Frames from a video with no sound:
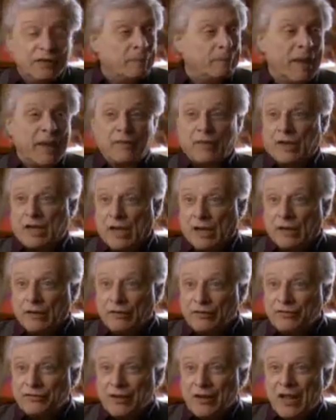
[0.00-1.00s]
Do you pay the
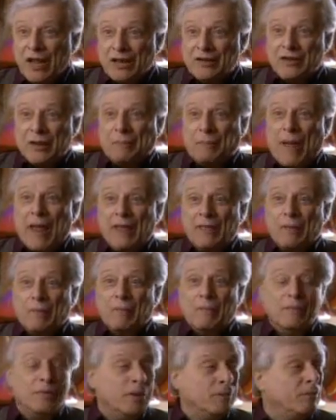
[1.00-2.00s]
cutters? Do you pay
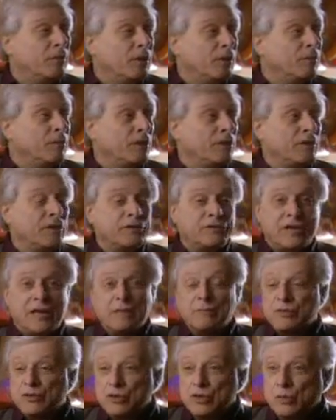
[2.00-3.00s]
the
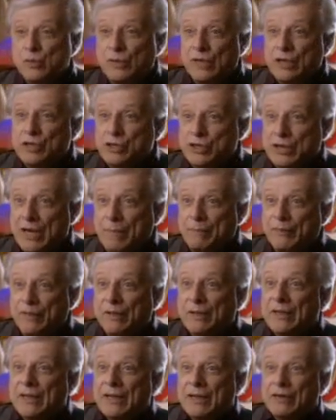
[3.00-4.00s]
teamsters when they
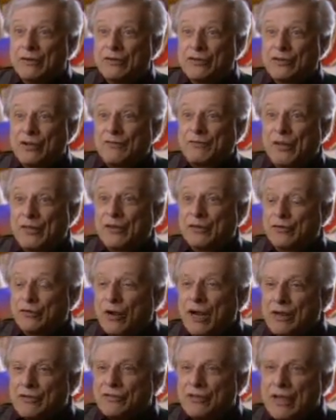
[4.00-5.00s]
schlep your stuff on the
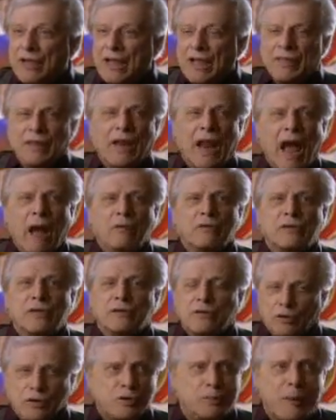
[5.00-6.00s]
trucks? Then how
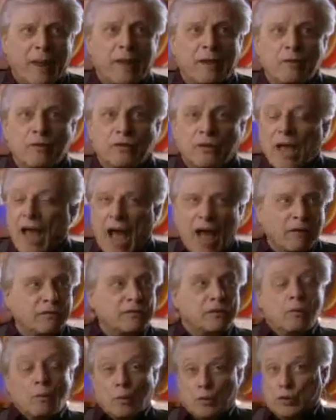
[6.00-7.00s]
don't you pay us?
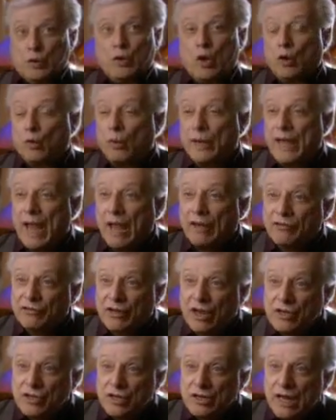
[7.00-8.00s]
How would you go to a gas
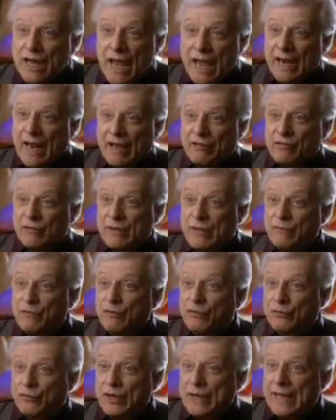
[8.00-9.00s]
station and ask them to
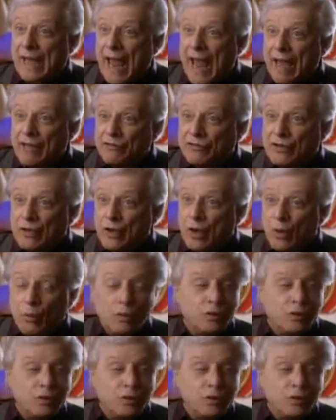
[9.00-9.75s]
give you free gas?